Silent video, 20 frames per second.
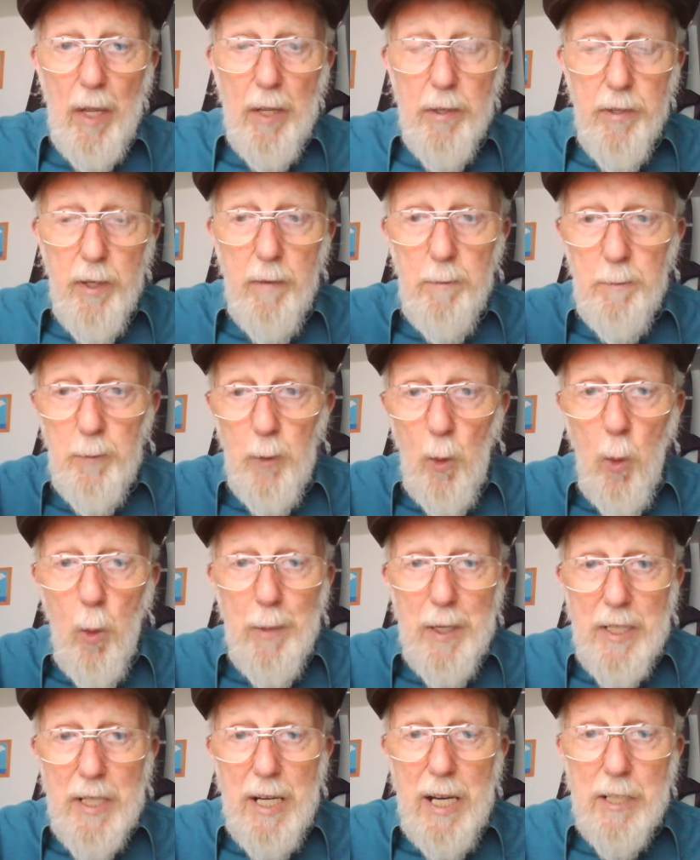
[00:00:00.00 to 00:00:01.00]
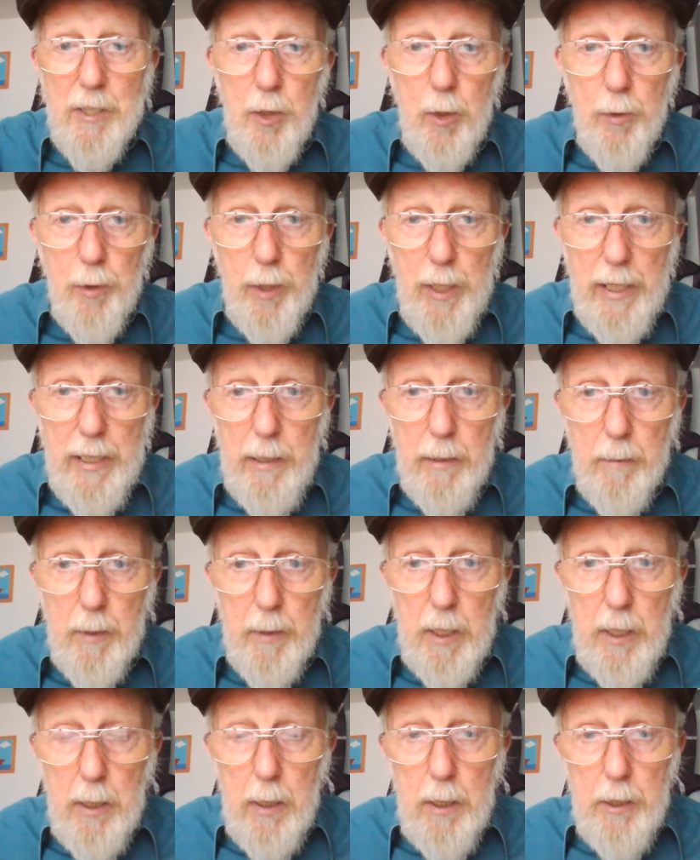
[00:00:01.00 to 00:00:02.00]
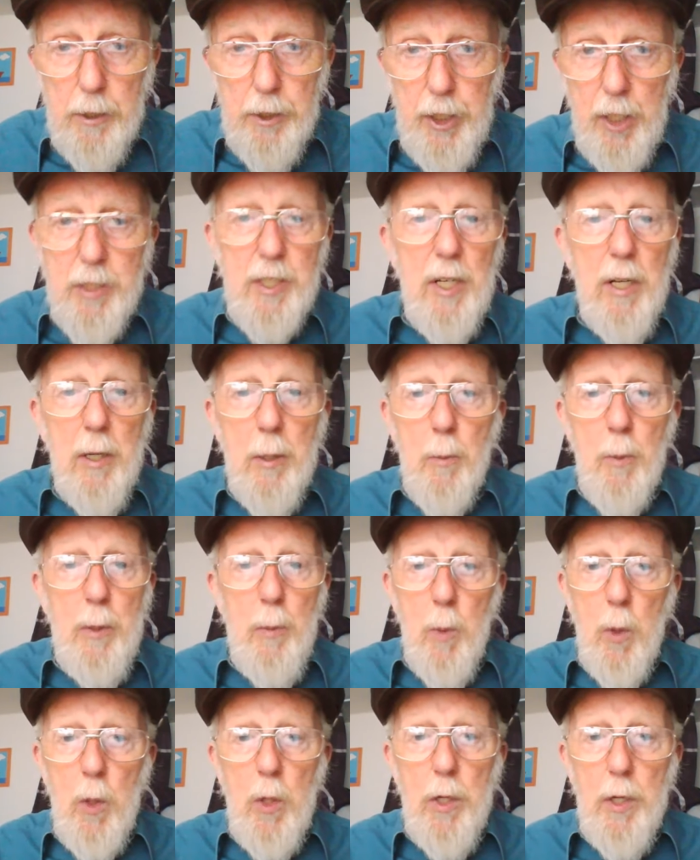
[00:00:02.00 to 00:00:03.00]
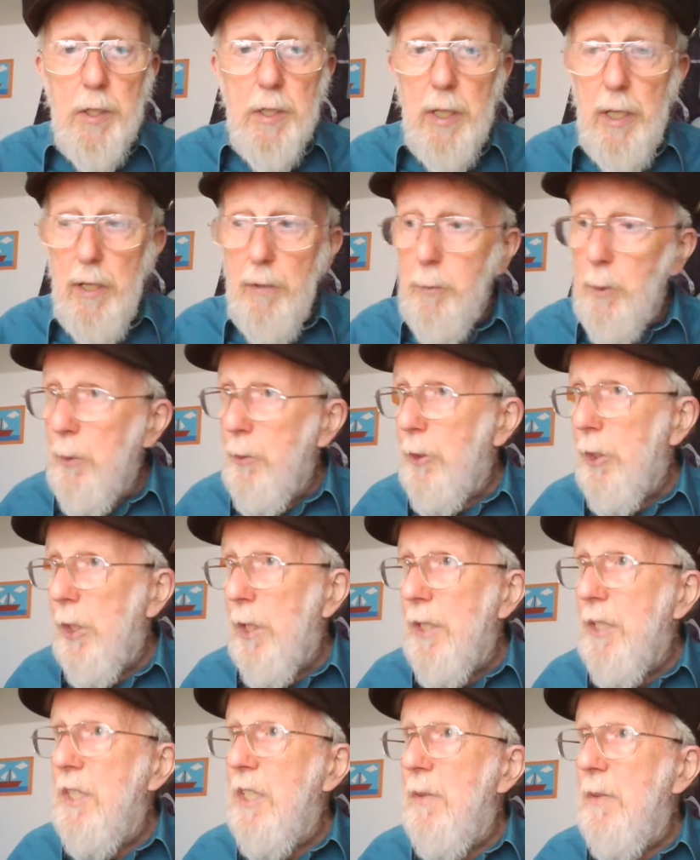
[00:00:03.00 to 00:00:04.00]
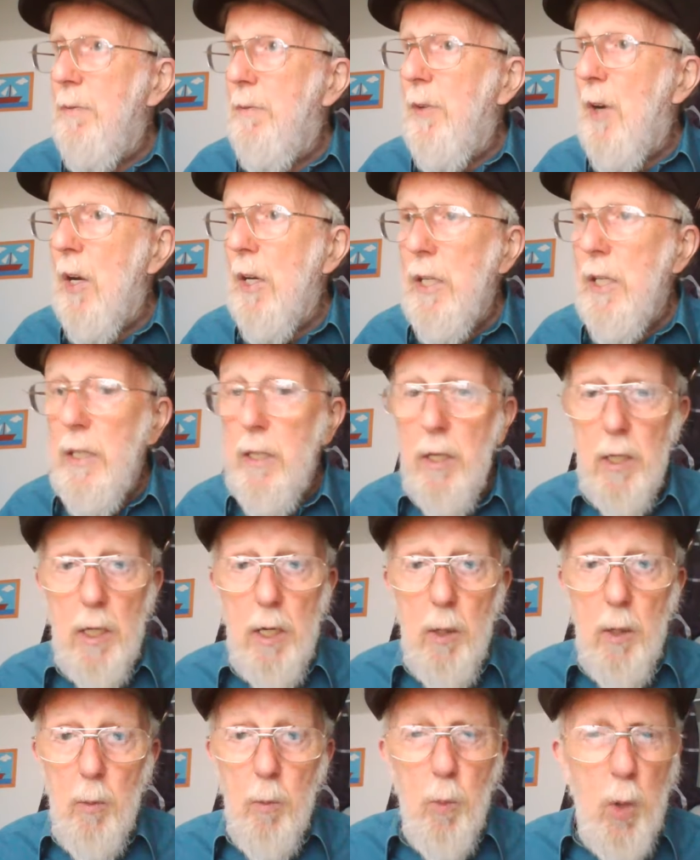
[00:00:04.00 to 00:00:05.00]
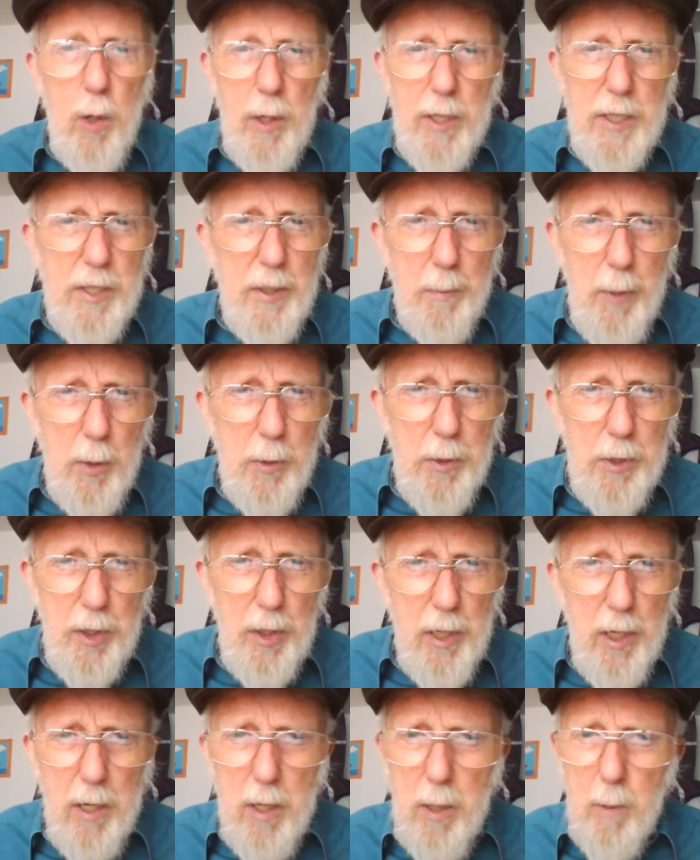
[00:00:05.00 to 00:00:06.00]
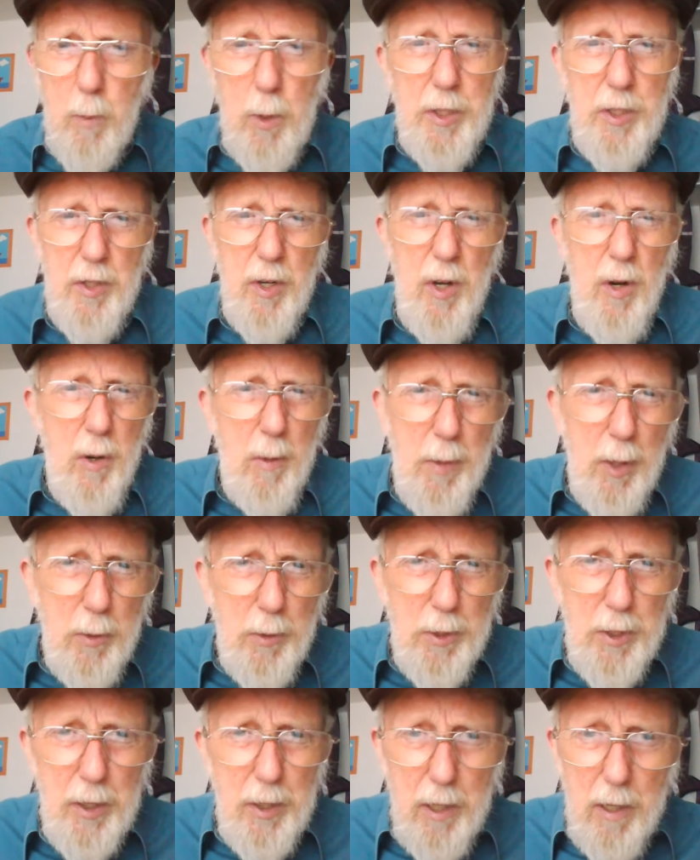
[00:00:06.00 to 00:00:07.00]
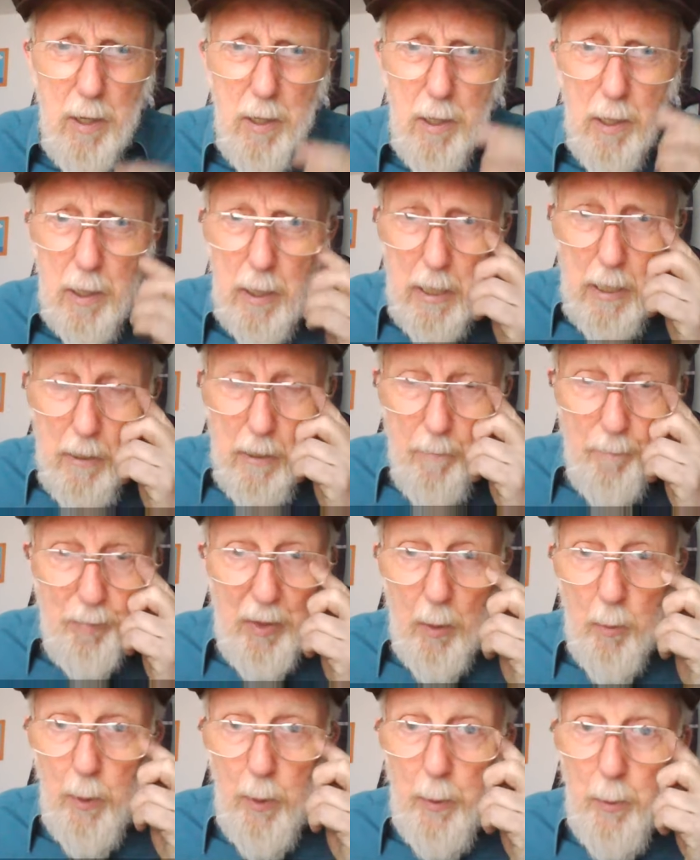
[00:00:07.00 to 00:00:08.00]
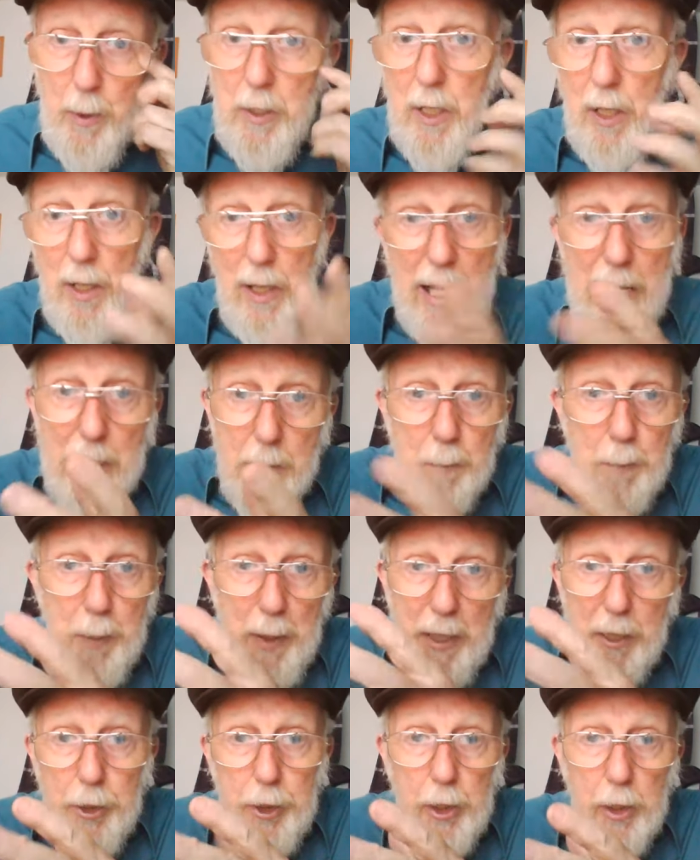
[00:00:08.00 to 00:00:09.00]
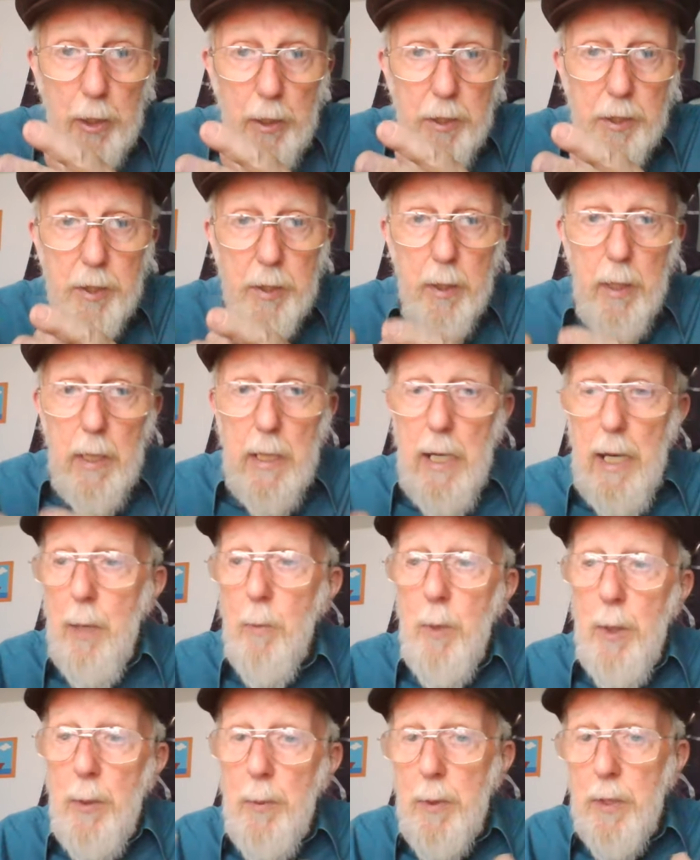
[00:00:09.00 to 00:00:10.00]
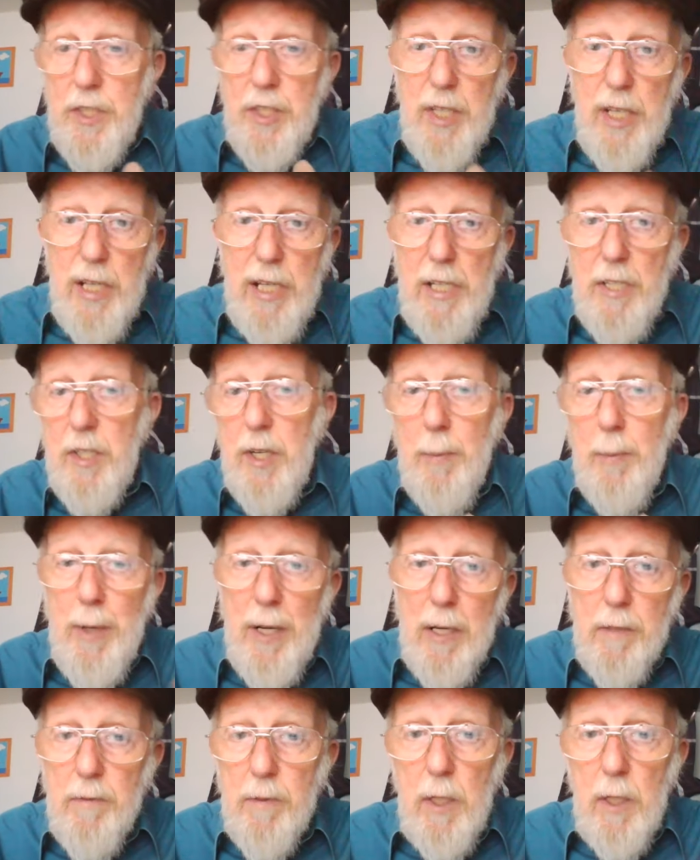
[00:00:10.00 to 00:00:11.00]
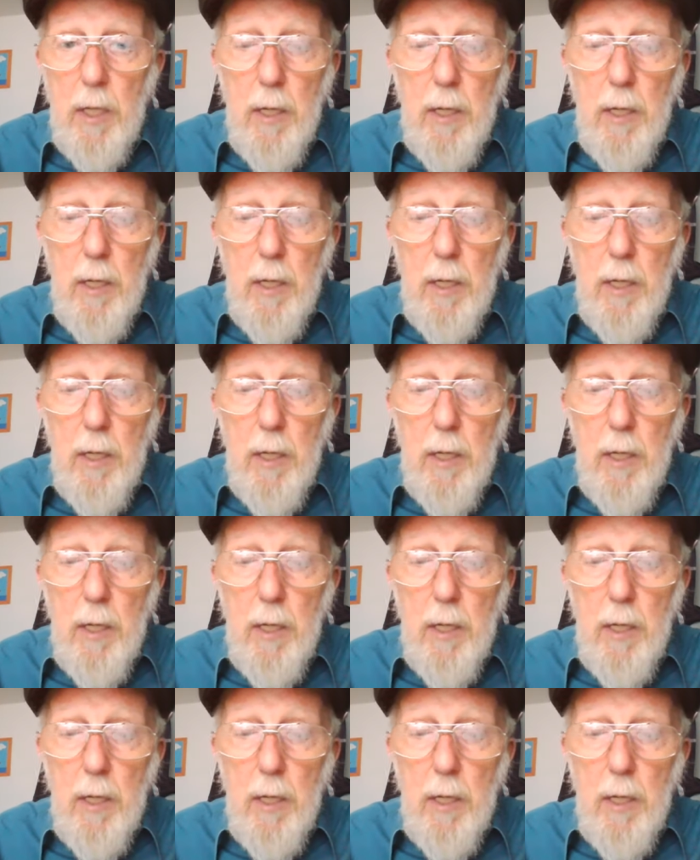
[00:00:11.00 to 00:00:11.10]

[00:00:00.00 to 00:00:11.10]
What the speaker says: that form a category, just like we would if we were trying to define what is a motor car and what is not a motor car. We would collect pictures and we could see some had